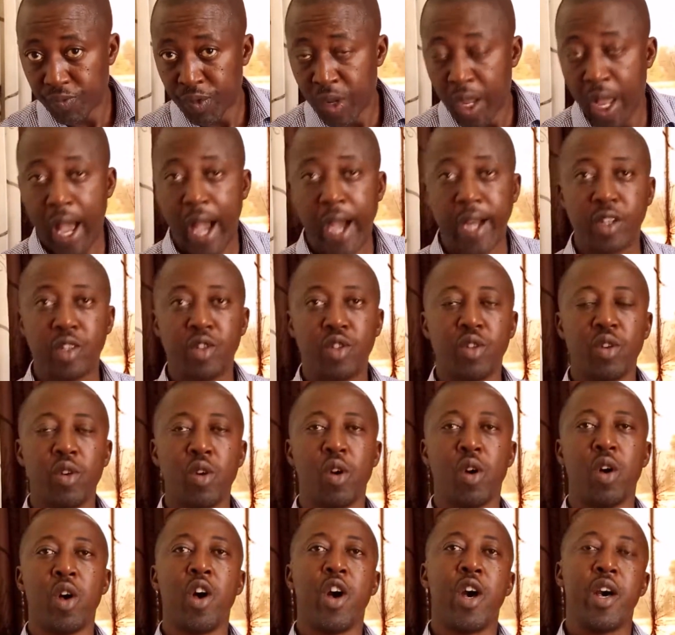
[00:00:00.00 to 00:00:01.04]
And so,
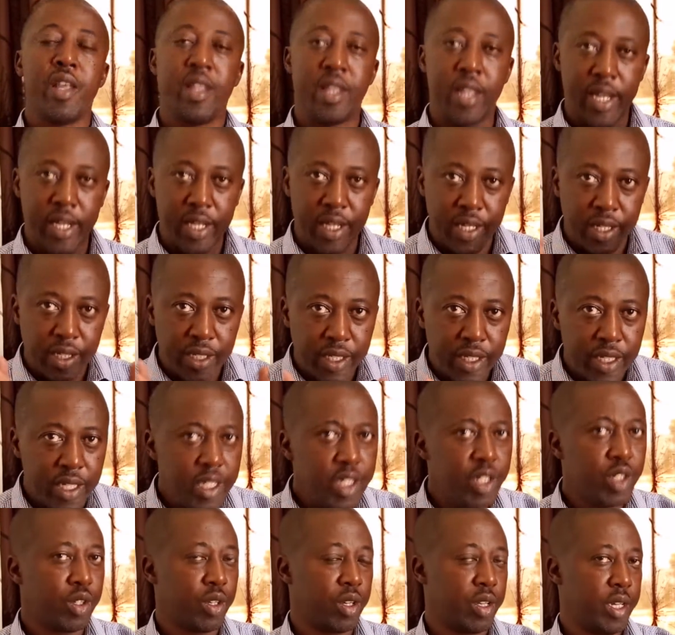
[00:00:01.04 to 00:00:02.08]
the
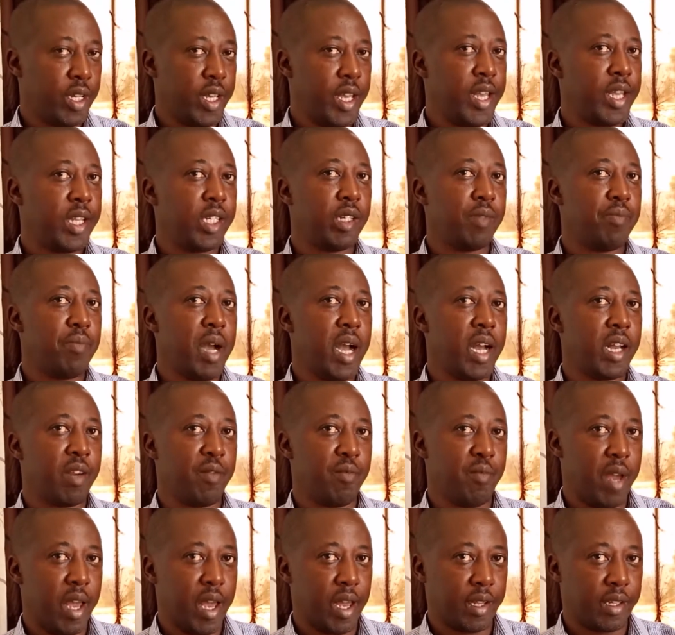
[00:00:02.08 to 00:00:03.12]
decision each man
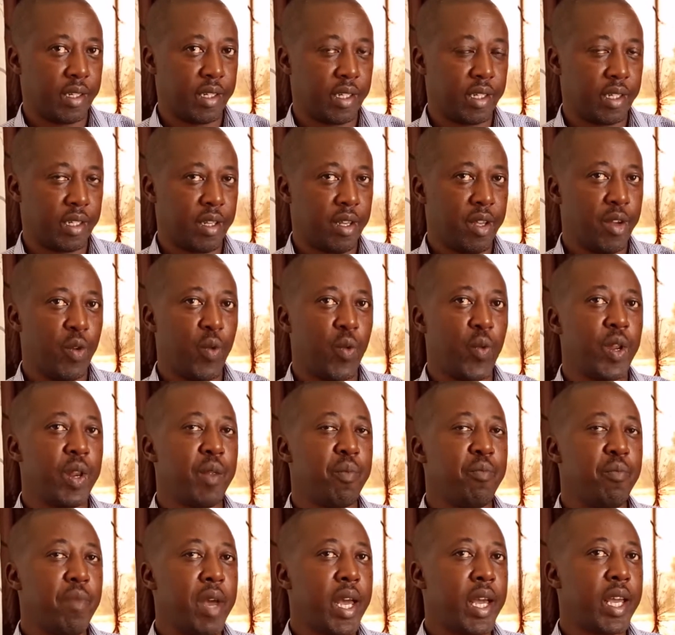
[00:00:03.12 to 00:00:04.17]
makes will
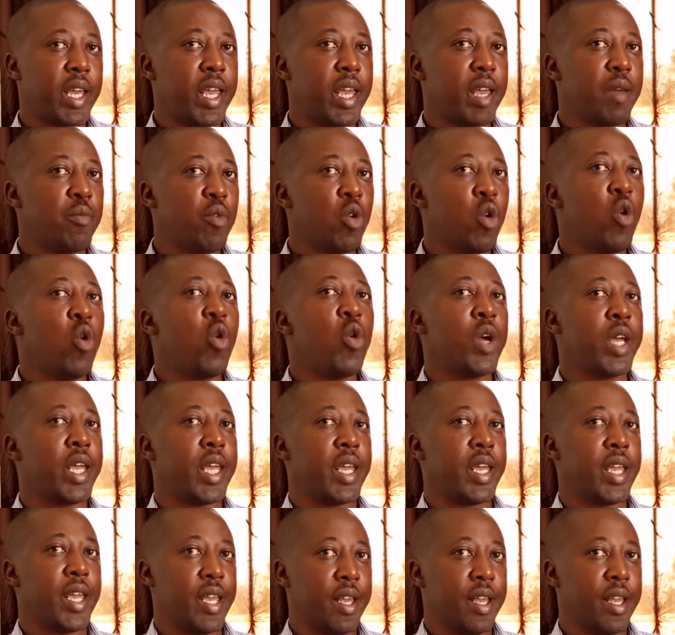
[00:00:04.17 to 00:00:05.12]
make him who he